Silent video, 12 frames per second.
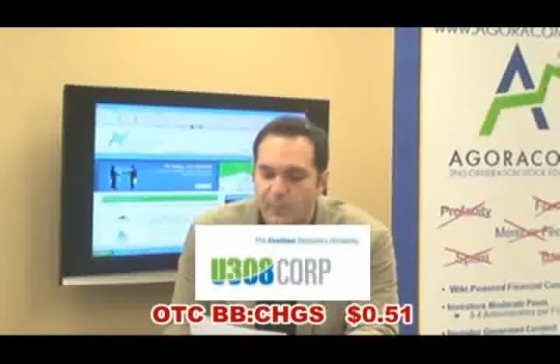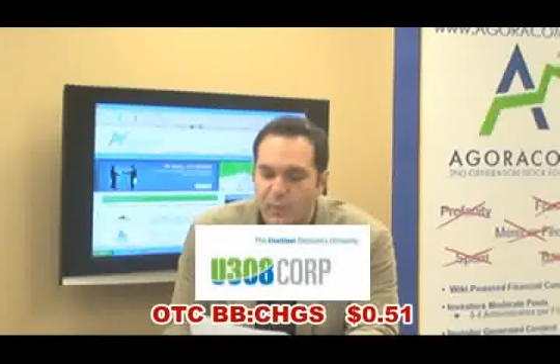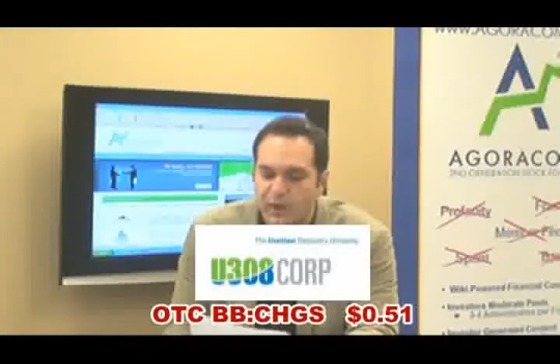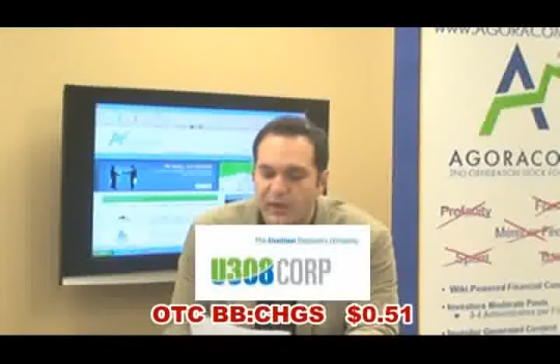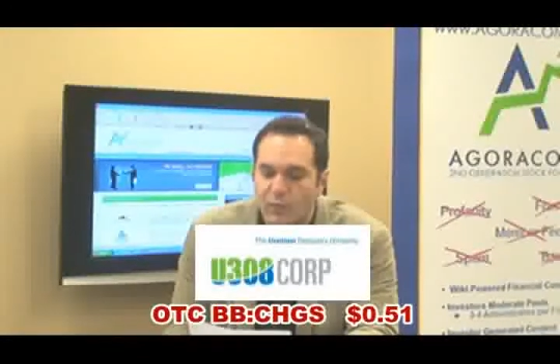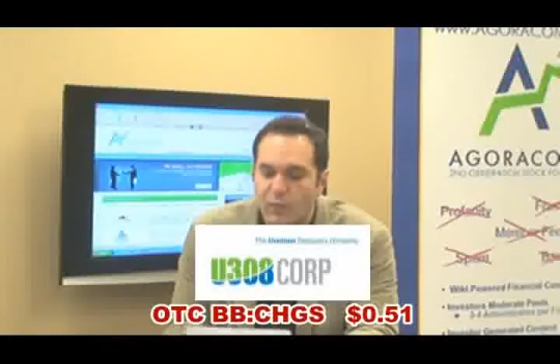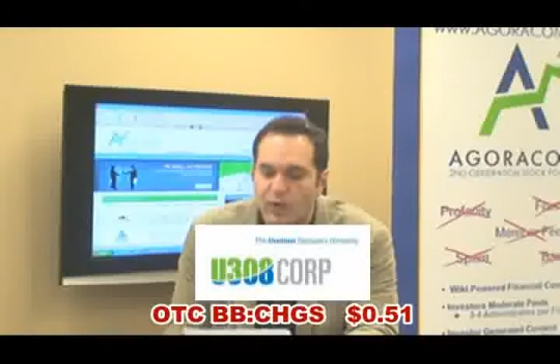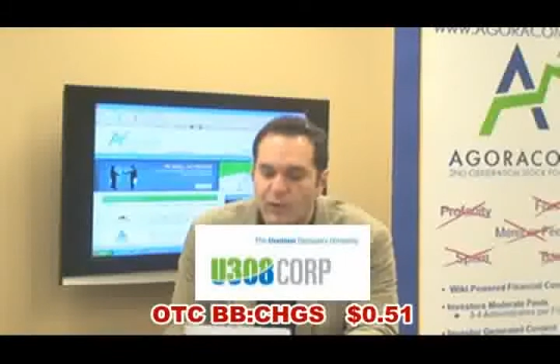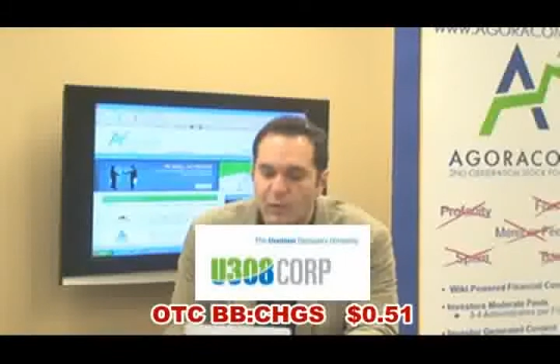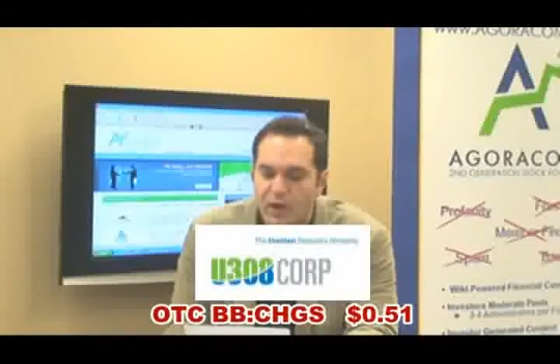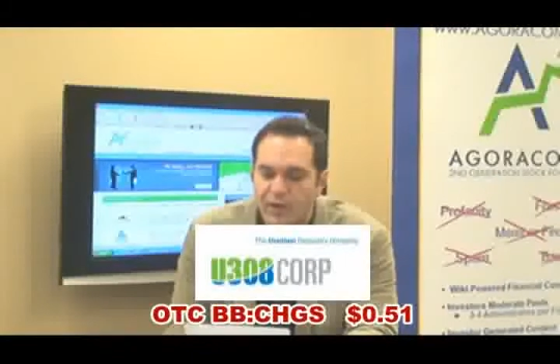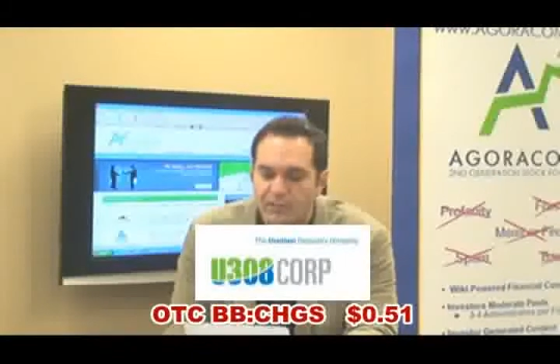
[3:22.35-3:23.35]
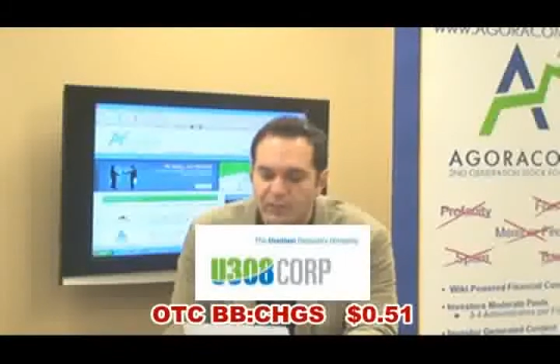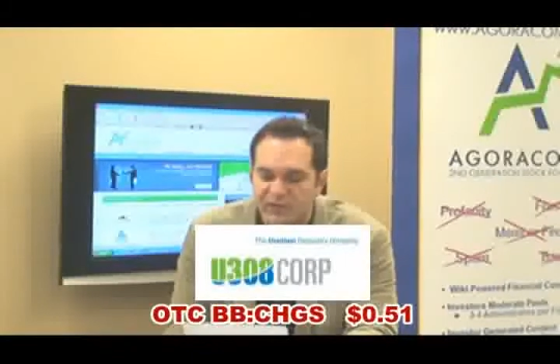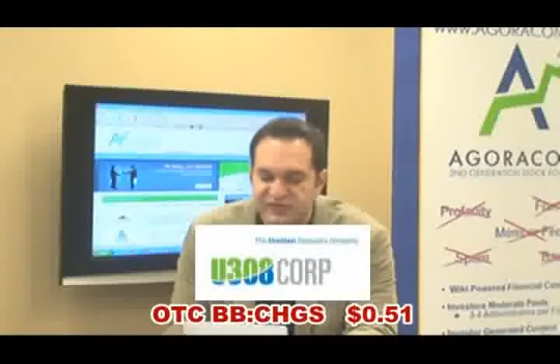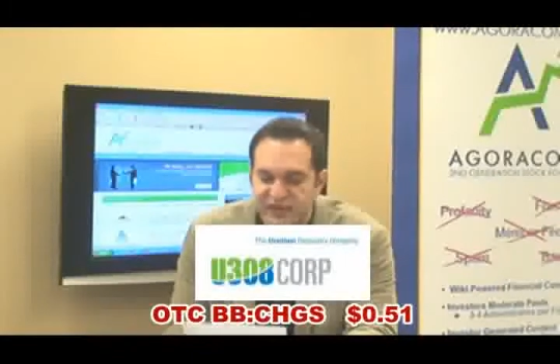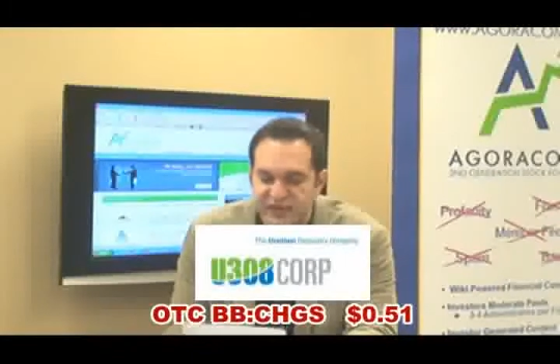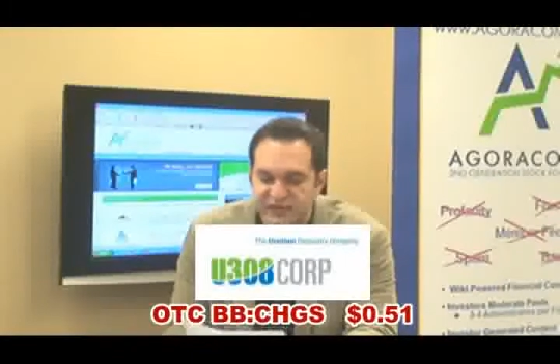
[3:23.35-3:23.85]

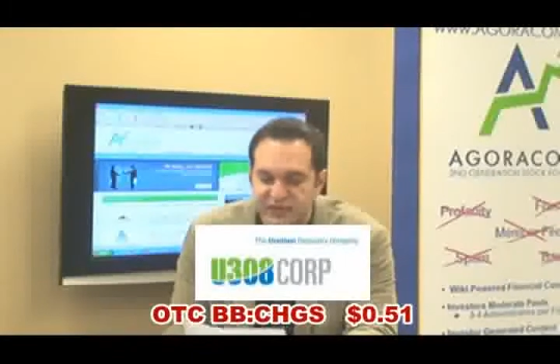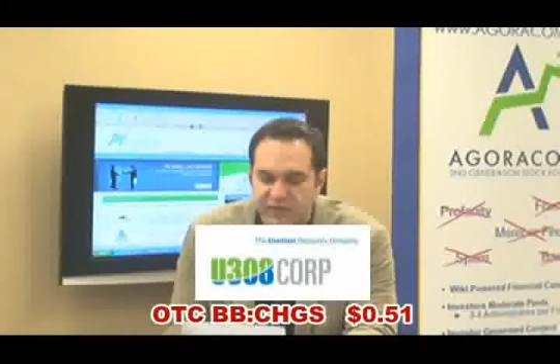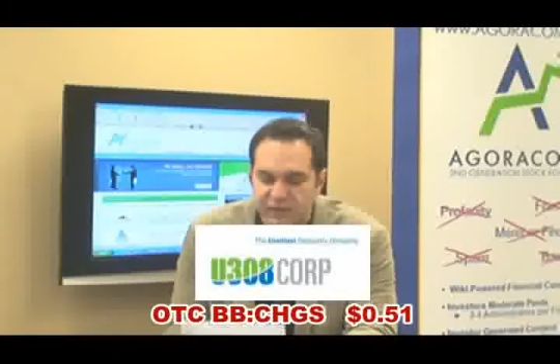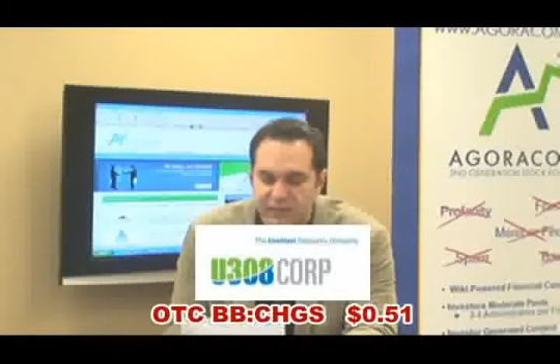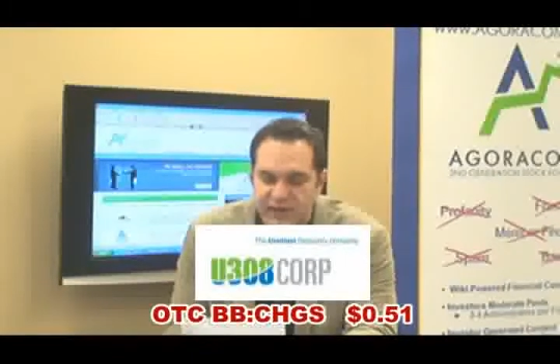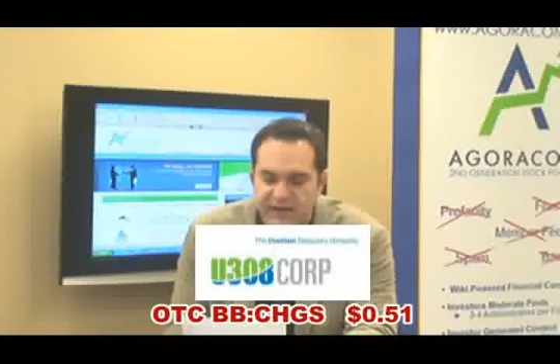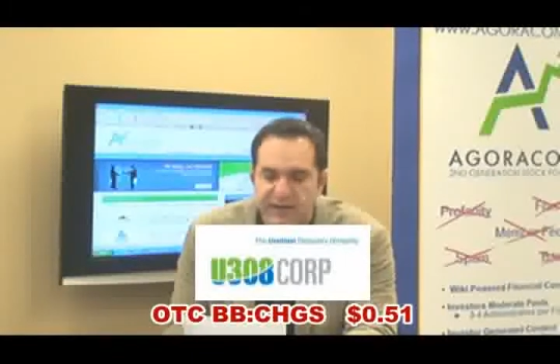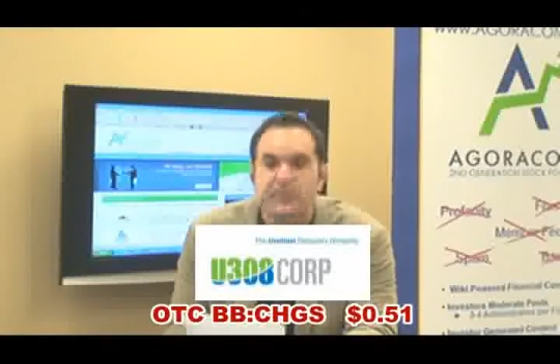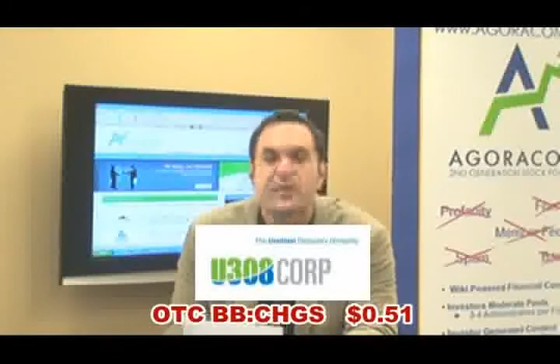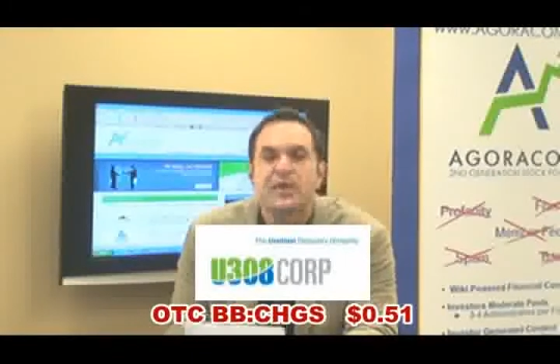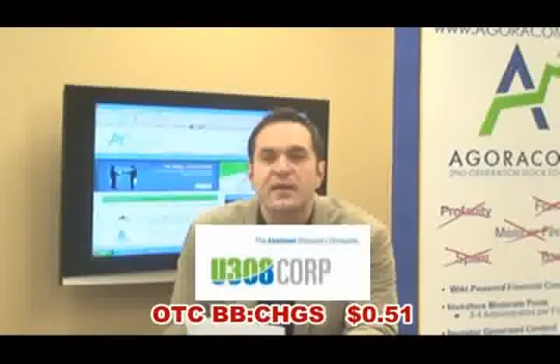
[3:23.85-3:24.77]
0.11% uranium.